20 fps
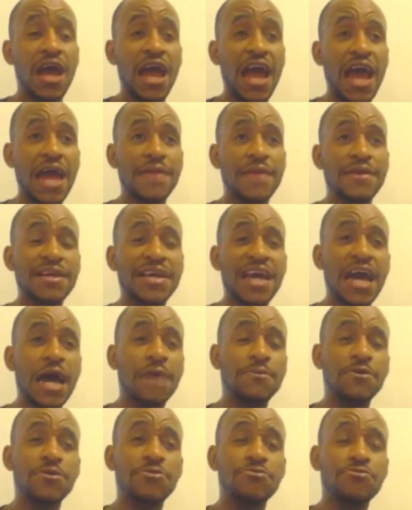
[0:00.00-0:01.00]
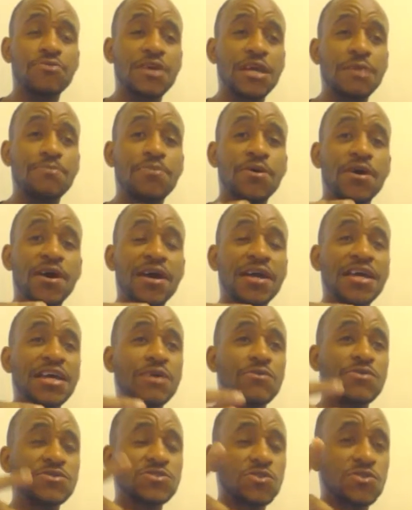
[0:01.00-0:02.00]
had a count of 3, but
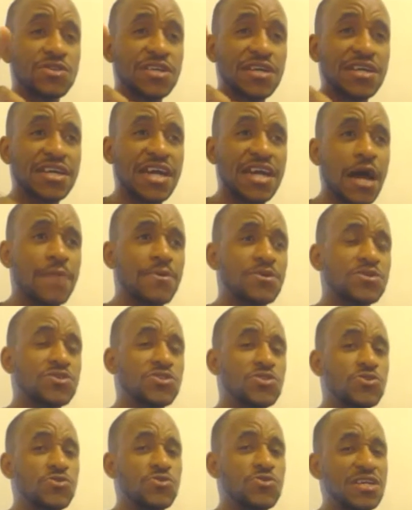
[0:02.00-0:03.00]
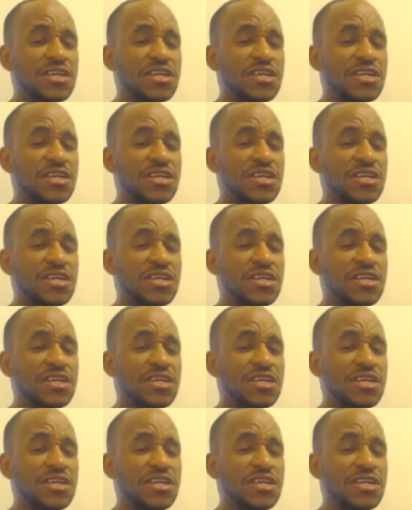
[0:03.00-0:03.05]
it was only a count of 2.